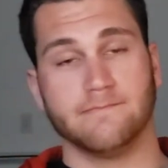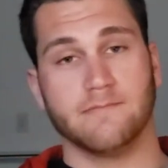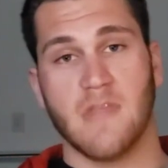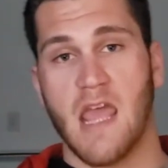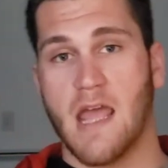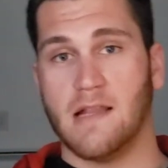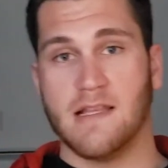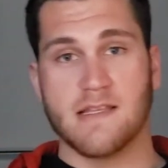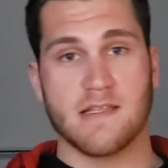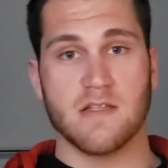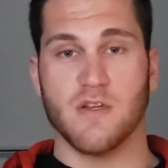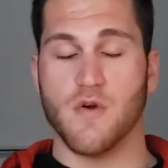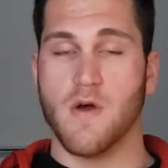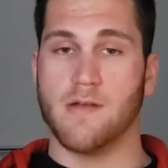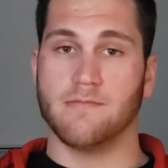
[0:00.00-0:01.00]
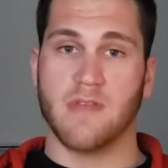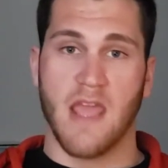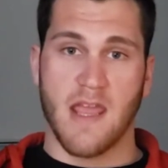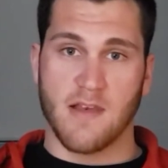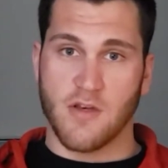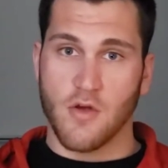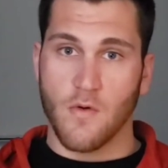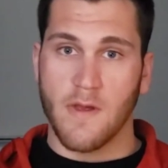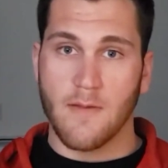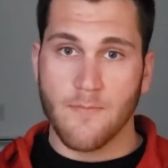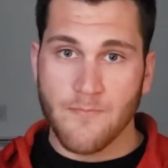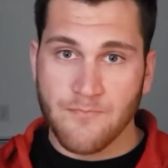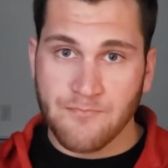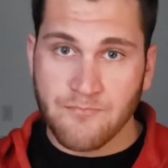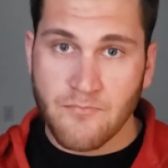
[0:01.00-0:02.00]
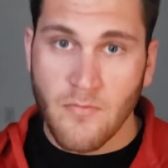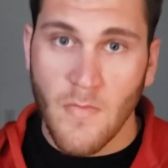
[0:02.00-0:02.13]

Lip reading: Can't listen to it, can't do it.